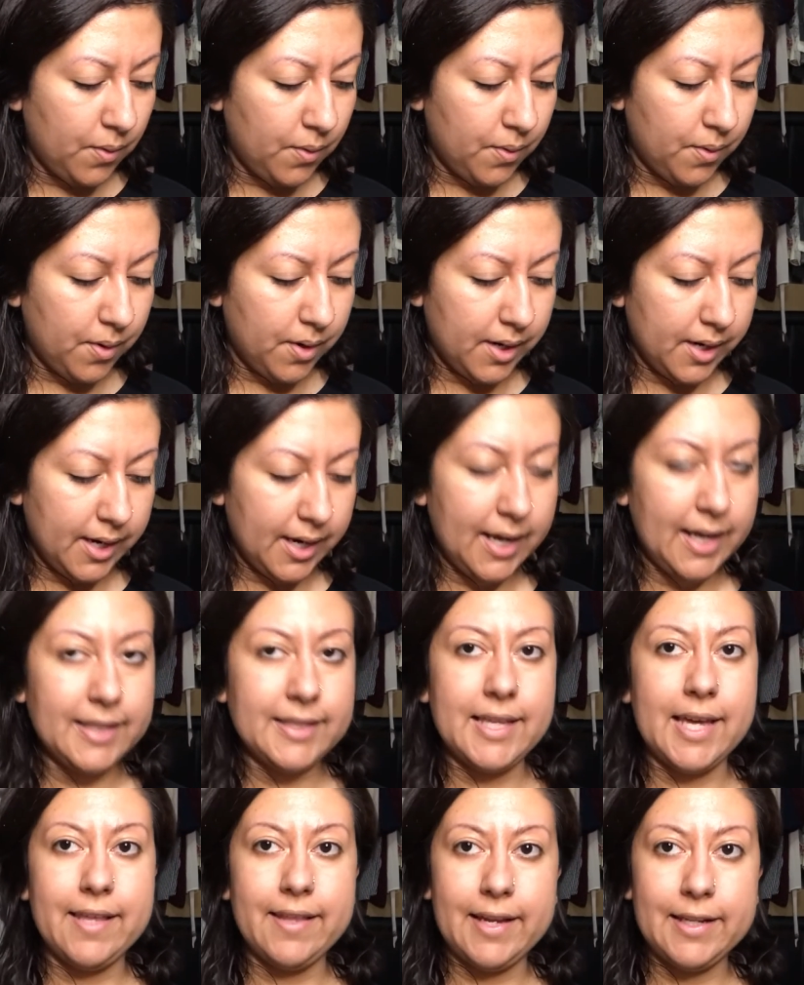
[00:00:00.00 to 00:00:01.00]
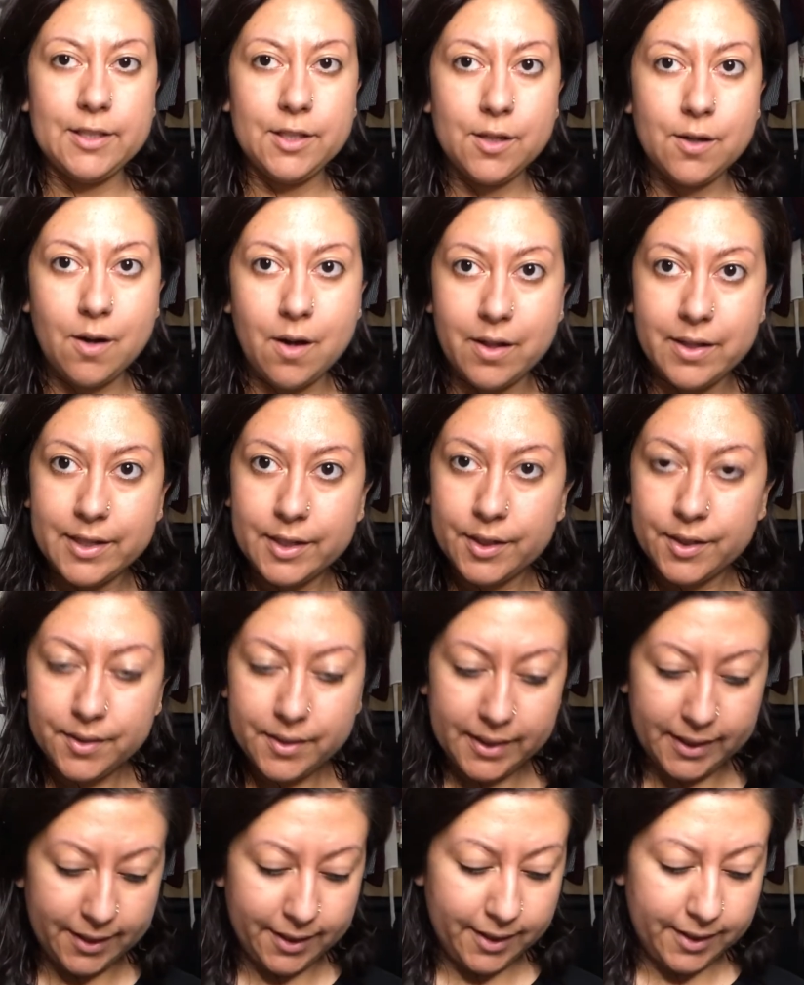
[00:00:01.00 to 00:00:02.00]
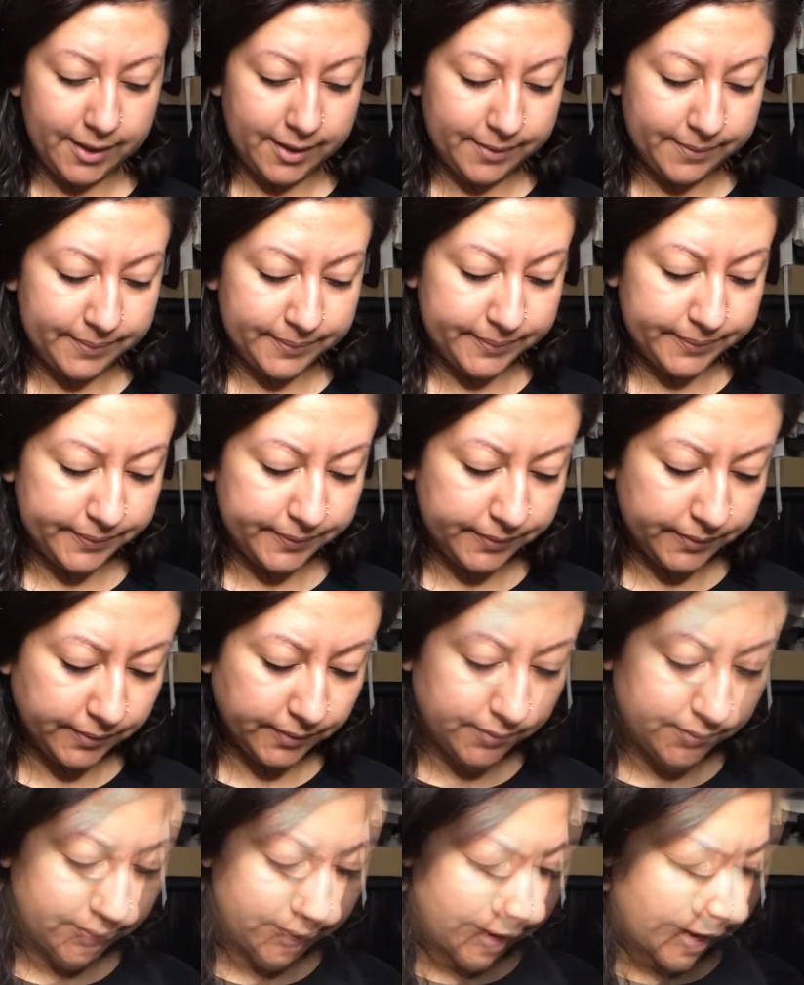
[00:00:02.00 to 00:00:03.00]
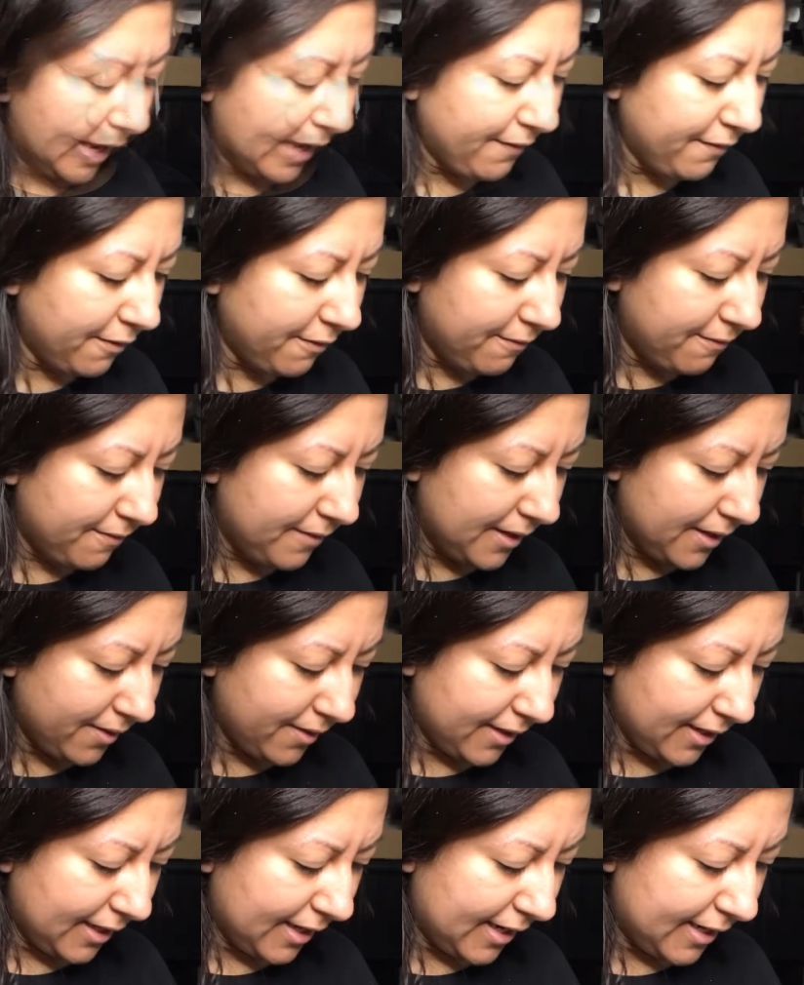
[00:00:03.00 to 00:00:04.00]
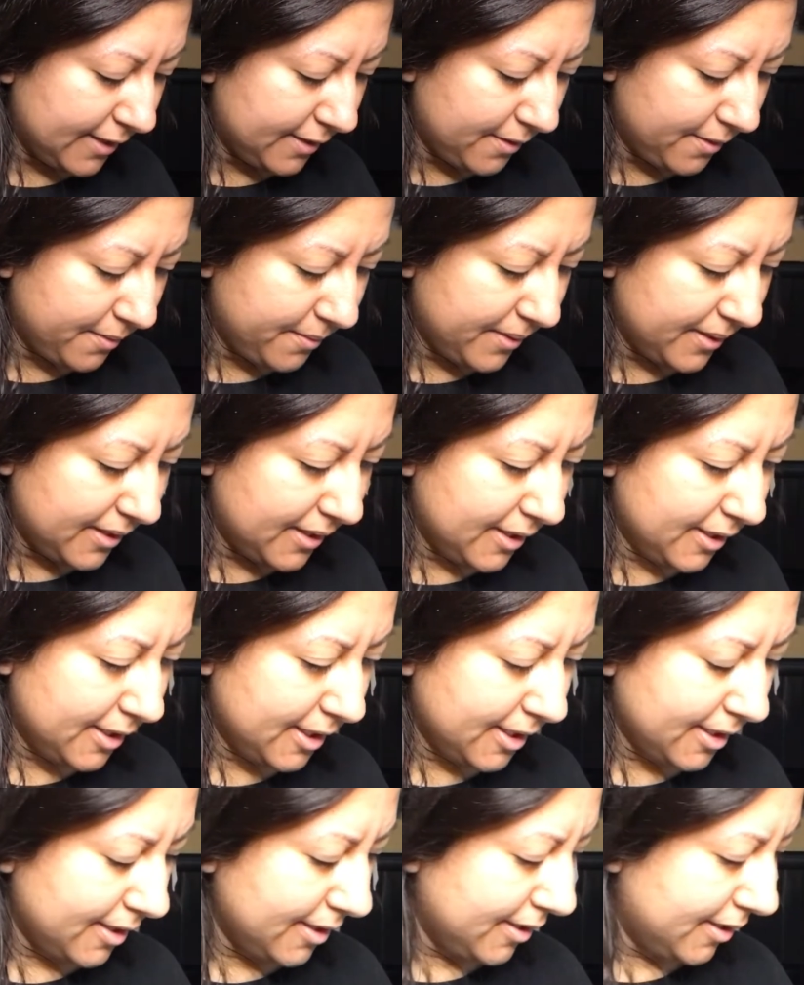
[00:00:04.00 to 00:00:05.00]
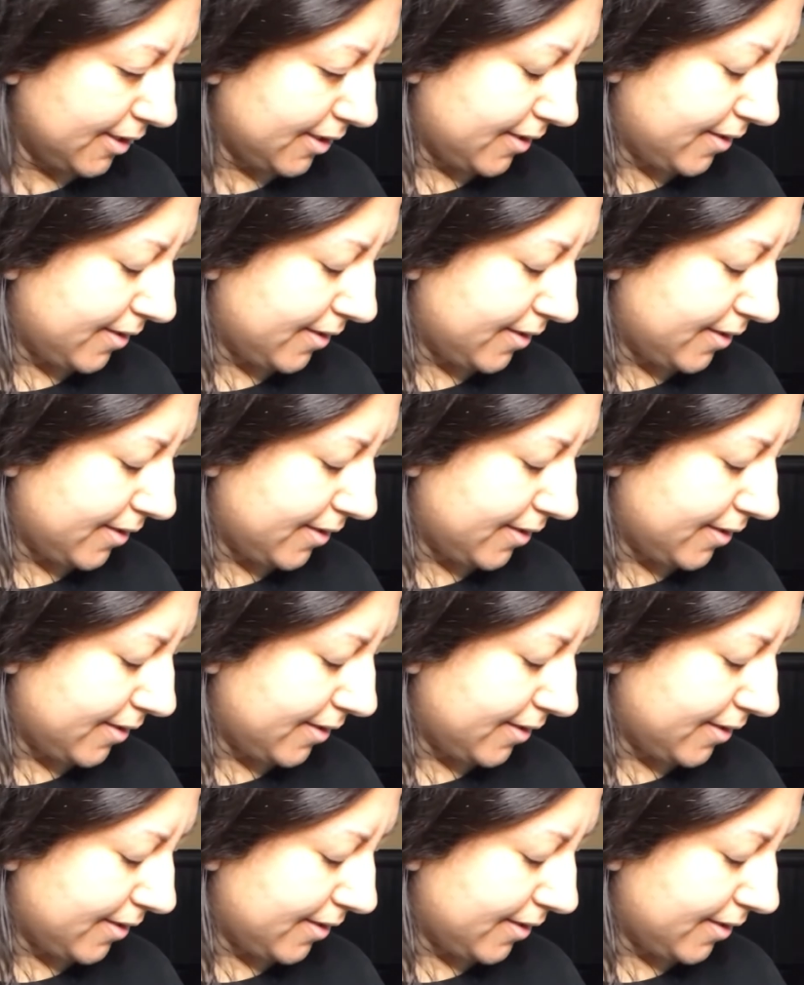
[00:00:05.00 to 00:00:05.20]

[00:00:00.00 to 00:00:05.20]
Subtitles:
Or, as I like to call it, career. I have a feeling I know what this is.